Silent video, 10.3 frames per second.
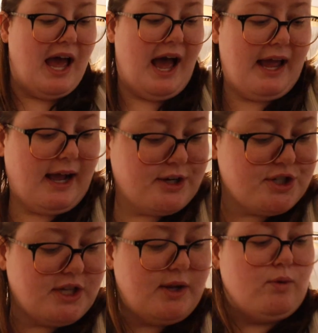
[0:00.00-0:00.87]
I
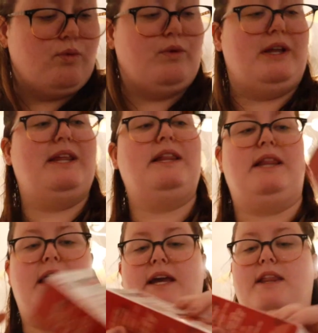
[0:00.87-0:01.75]
actually really
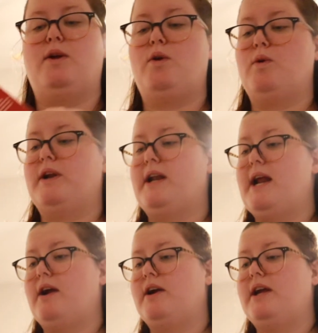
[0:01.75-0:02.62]
like The
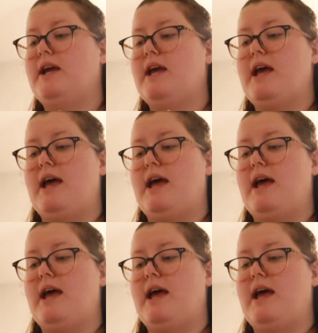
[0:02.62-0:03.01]
Ordinary.